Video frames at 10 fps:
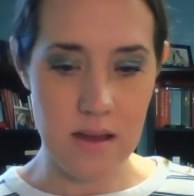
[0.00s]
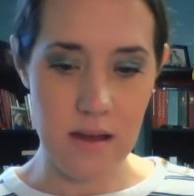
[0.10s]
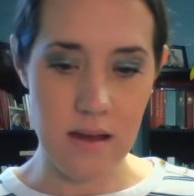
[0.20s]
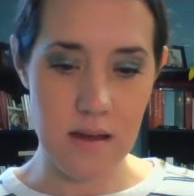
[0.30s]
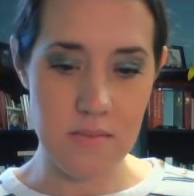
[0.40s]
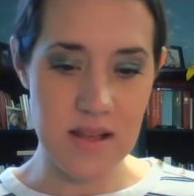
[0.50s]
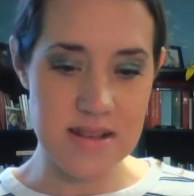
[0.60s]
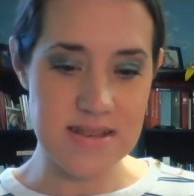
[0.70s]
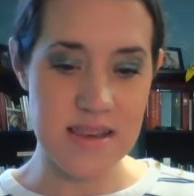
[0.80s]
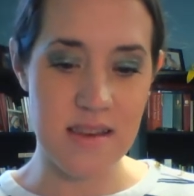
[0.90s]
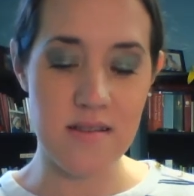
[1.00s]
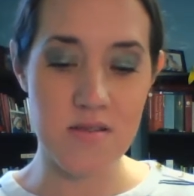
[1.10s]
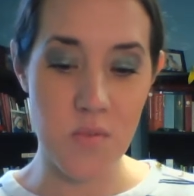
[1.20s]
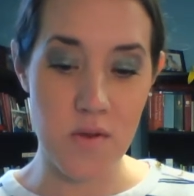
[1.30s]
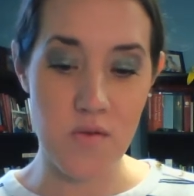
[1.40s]
Um, let's see,
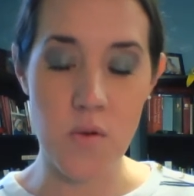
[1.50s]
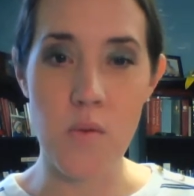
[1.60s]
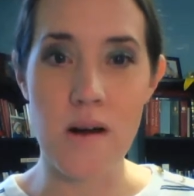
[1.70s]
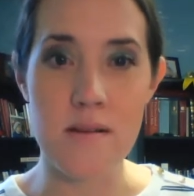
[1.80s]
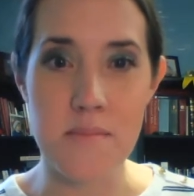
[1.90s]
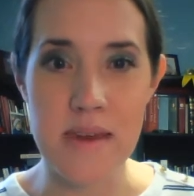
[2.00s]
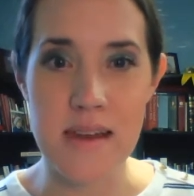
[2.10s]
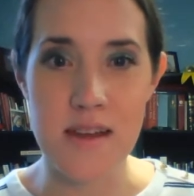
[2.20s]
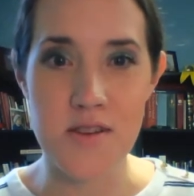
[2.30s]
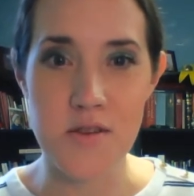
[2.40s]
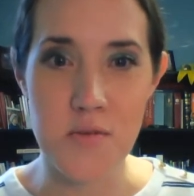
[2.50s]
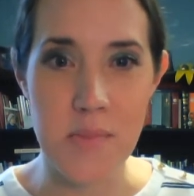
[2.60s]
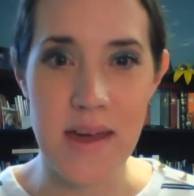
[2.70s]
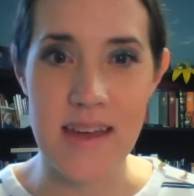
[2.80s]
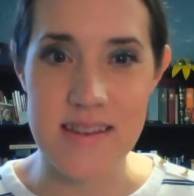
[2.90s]
here's one for welcoming a new
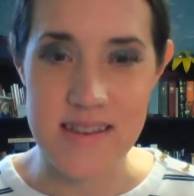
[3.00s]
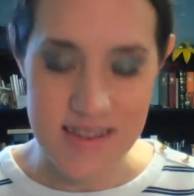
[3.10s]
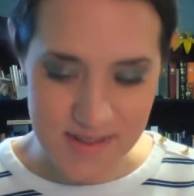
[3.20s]
pet.